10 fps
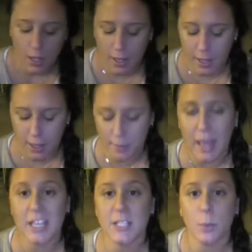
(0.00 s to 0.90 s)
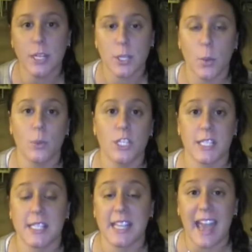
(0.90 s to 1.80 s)
I just wanted to go
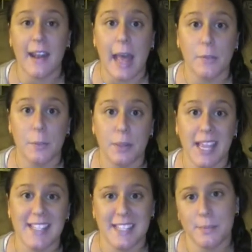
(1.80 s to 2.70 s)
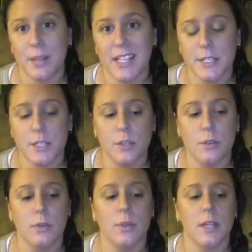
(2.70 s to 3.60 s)
just scout out the place. And plus
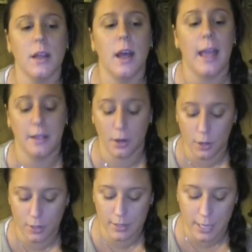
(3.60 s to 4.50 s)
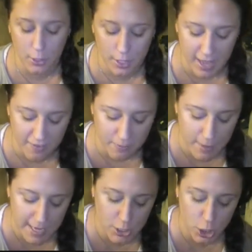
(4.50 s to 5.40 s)
two, I heard that they're going to have
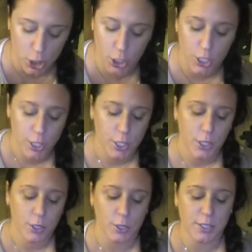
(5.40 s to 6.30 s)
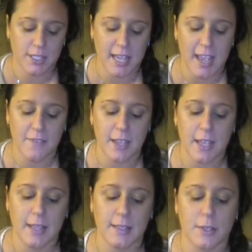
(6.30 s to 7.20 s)
major good
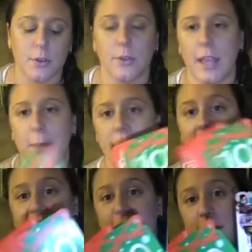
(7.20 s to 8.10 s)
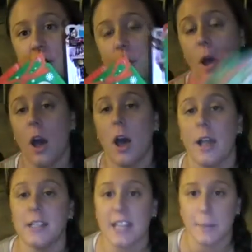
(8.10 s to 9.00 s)
savings. The girl gave me lots of
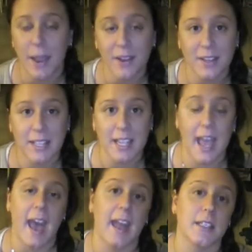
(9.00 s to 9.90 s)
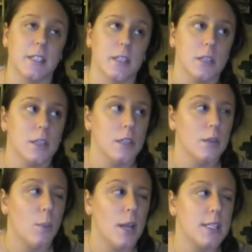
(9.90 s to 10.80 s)
coupons that apparently at,
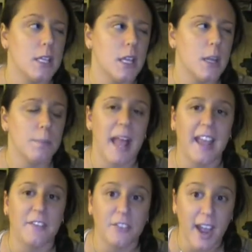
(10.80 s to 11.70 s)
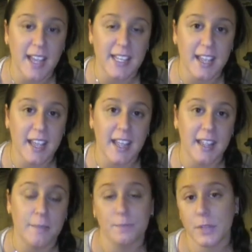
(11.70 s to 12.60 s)
what is it, Black
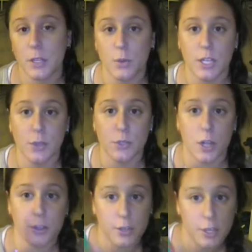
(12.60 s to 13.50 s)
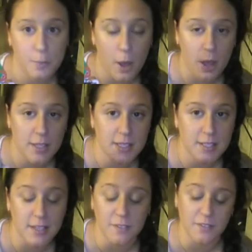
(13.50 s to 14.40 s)
Friday, you can use all your coupons
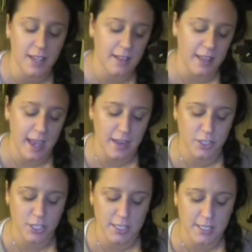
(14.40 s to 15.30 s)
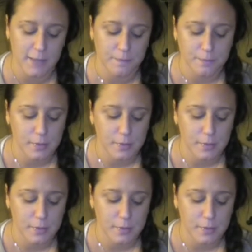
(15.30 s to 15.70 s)
and stuff like that and just